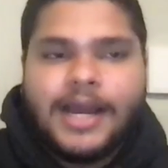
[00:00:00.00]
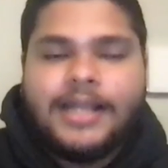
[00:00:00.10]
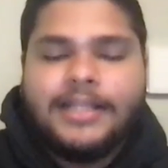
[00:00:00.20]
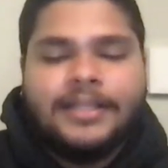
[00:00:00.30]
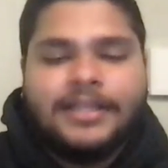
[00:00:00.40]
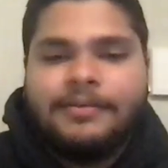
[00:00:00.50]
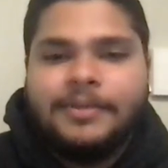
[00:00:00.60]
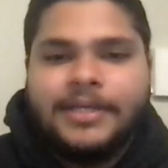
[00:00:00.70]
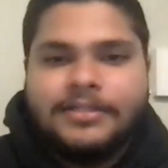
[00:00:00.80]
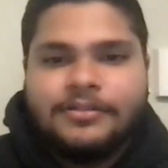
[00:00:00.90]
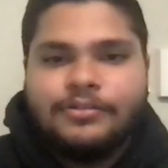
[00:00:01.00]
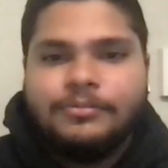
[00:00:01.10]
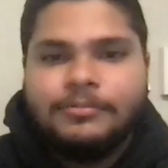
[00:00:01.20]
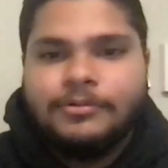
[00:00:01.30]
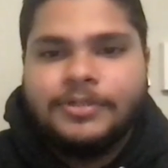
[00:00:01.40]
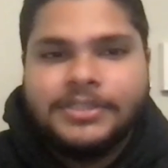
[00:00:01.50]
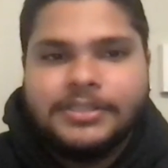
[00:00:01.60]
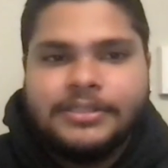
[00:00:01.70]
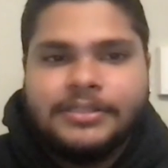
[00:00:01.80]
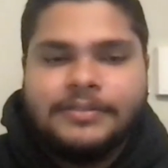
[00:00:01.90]
I think they can make it to Super Bowl
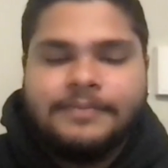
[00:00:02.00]
easily.